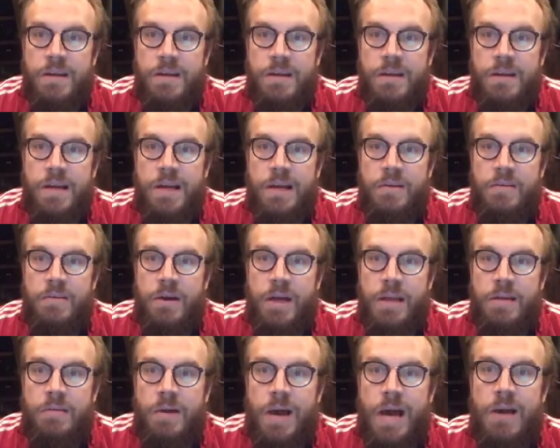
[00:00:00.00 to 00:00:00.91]
and
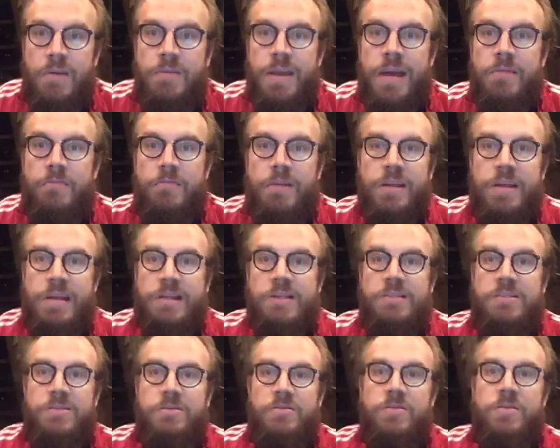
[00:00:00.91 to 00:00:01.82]
how that relates
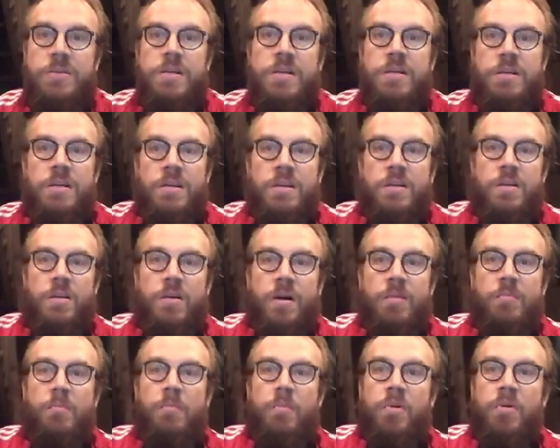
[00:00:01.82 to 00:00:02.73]
to, you know, a
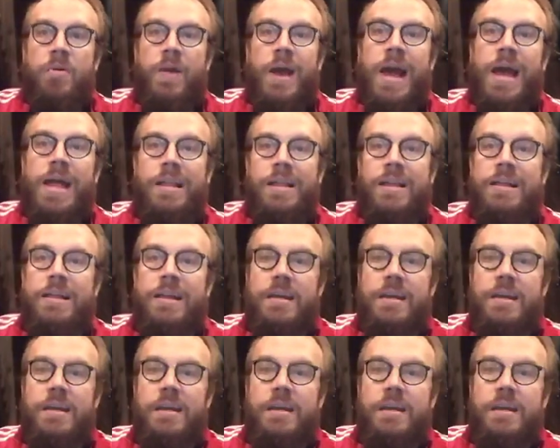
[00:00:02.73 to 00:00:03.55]
morality.